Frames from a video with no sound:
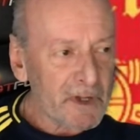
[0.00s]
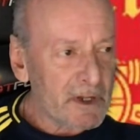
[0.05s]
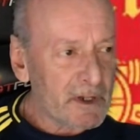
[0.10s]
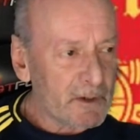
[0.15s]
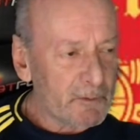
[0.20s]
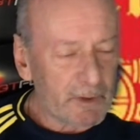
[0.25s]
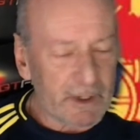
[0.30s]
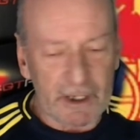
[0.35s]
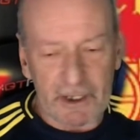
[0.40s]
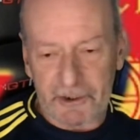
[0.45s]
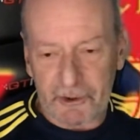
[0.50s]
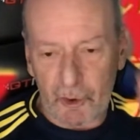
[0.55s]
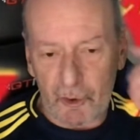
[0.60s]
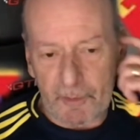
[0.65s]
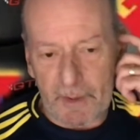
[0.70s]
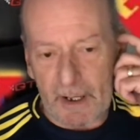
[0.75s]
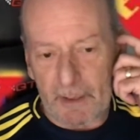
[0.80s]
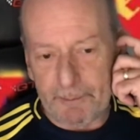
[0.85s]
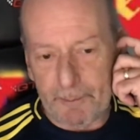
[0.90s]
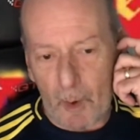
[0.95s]
we're going to talk
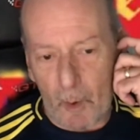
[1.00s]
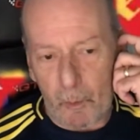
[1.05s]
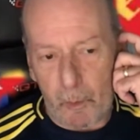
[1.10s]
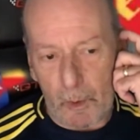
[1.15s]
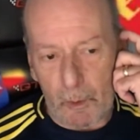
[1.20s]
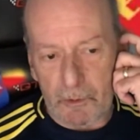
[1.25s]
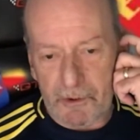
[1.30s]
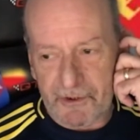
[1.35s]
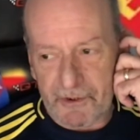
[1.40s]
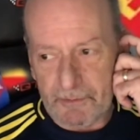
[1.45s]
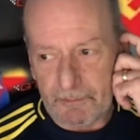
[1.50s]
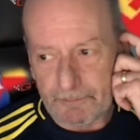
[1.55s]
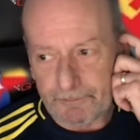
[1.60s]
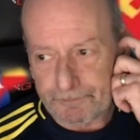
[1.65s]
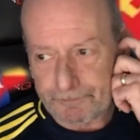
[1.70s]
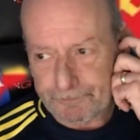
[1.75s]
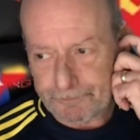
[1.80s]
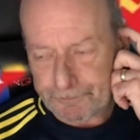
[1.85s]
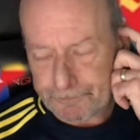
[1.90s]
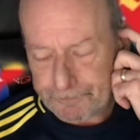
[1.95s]
about Bob Wilson,
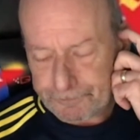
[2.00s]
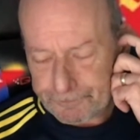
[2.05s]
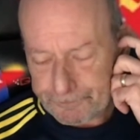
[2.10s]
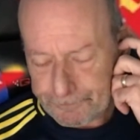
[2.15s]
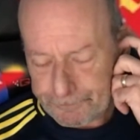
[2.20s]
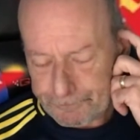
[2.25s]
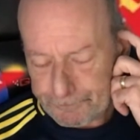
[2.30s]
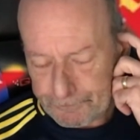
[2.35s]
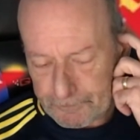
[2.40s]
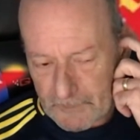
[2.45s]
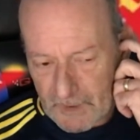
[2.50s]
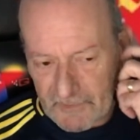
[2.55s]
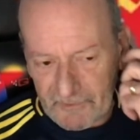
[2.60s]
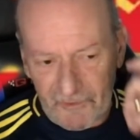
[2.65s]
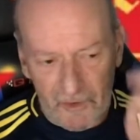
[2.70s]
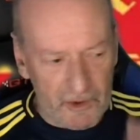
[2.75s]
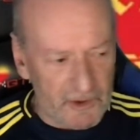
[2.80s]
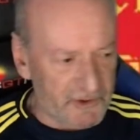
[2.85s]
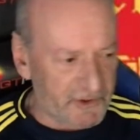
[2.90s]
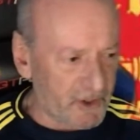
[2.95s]

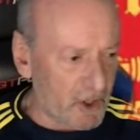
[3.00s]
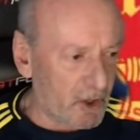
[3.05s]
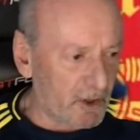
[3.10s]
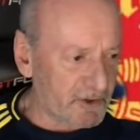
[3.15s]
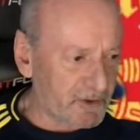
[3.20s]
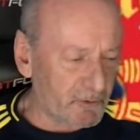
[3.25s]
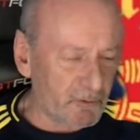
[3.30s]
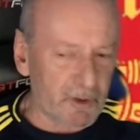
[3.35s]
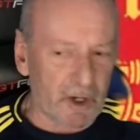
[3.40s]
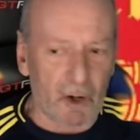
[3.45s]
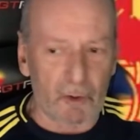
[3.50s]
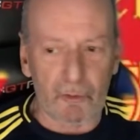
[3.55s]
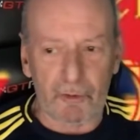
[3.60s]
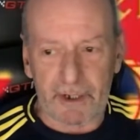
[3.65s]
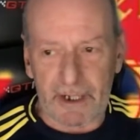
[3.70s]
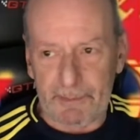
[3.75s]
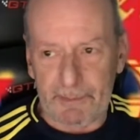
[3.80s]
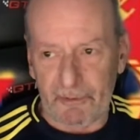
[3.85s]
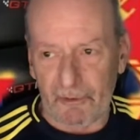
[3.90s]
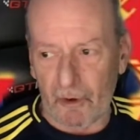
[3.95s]
first Arsenal
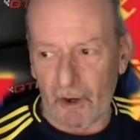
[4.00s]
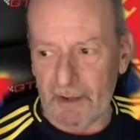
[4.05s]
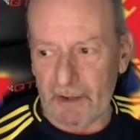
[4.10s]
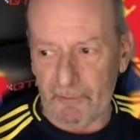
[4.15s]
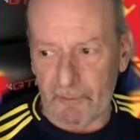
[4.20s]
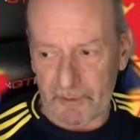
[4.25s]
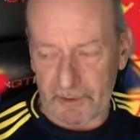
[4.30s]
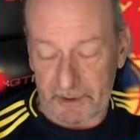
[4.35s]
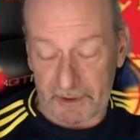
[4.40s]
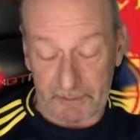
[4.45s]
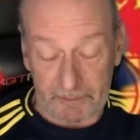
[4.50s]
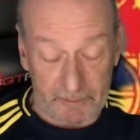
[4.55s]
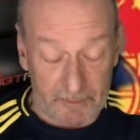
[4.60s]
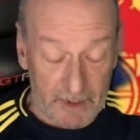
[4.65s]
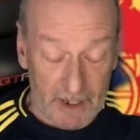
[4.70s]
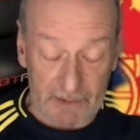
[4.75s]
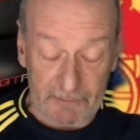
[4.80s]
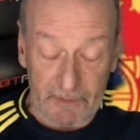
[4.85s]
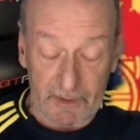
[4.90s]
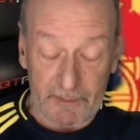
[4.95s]
goalkeeper I was
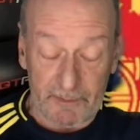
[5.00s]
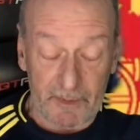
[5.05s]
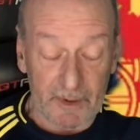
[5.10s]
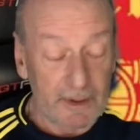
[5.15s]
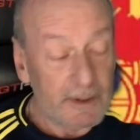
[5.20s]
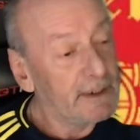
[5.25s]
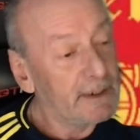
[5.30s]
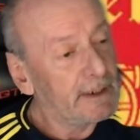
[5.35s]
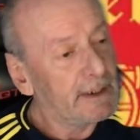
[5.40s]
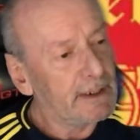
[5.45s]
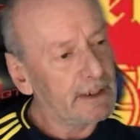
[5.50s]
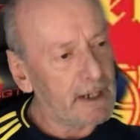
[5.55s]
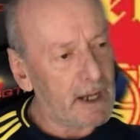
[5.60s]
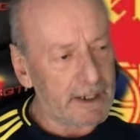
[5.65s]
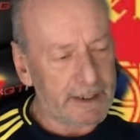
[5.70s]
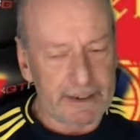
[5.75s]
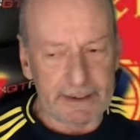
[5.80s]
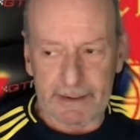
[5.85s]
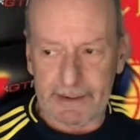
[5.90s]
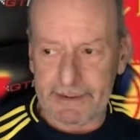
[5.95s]
ever
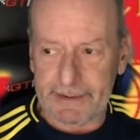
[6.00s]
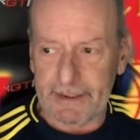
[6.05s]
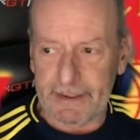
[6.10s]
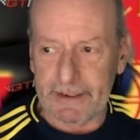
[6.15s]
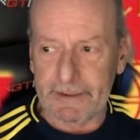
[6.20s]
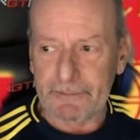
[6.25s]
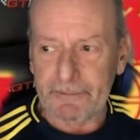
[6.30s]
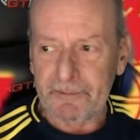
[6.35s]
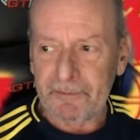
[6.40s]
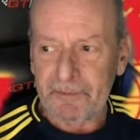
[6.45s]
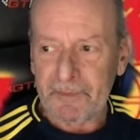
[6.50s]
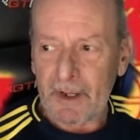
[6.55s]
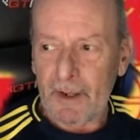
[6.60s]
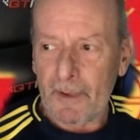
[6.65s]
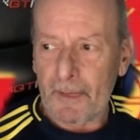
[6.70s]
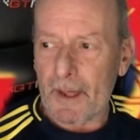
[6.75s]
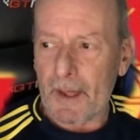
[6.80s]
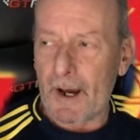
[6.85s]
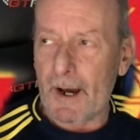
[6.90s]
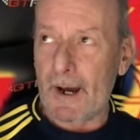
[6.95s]
lucky to see.
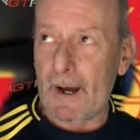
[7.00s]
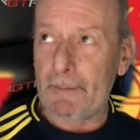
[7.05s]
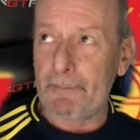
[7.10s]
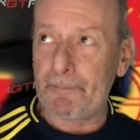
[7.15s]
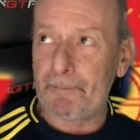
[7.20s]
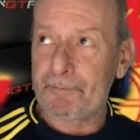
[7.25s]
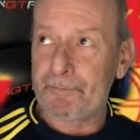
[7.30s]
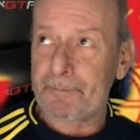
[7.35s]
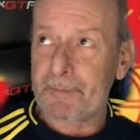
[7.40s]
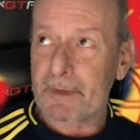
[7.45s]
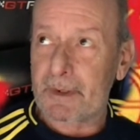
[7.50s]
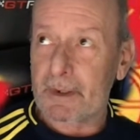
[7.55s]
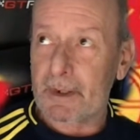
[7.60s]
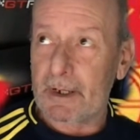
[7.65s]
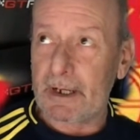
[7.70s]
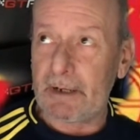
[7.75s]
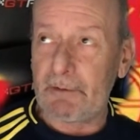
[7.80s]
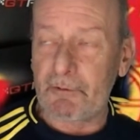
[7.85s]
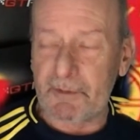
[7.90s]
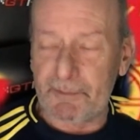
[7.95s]

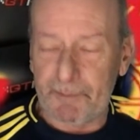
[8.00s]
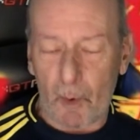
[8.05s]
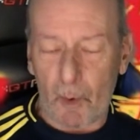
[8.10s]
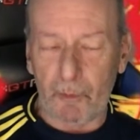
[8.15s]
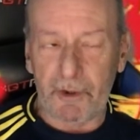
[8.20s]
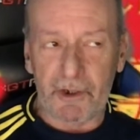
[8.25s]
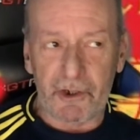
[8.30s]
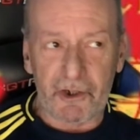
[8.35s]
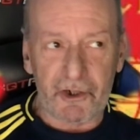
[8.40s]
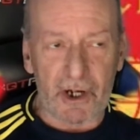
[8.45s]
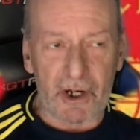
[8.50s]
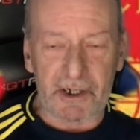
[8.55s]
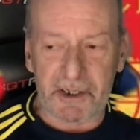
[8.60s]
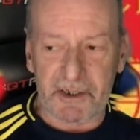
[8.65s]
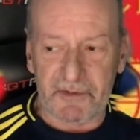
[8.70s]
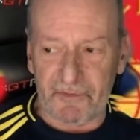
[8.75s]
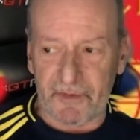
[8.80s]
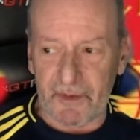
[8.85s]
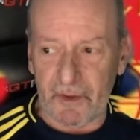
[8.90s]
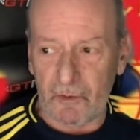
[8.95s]
He was born in
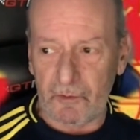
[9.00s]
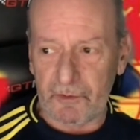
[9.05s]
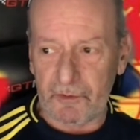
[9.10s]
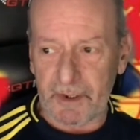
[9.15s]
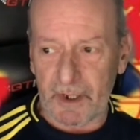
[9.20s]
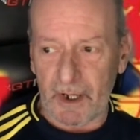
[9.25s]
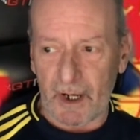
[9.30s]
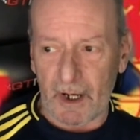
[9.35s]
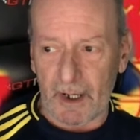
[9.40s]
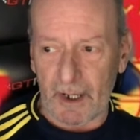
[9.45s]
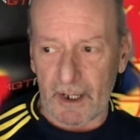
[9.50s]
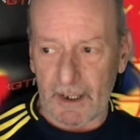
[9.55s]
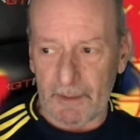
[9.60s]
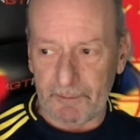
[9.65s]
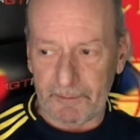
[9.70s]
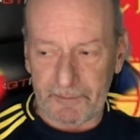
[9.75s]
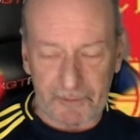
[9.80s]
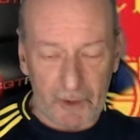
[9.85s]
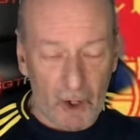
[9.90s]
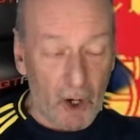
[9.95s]
Chesterfield,
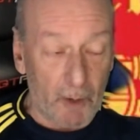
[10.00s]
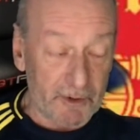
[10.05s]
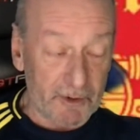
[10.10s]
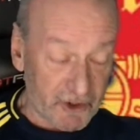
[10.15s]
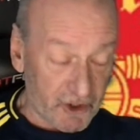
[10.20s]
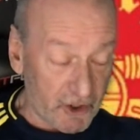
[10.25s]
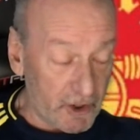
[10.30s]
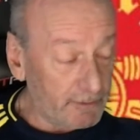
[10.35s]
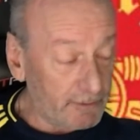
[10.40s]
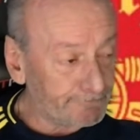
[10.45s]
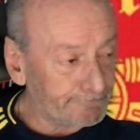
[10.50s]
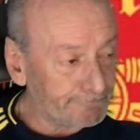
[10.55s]
Derbyshire,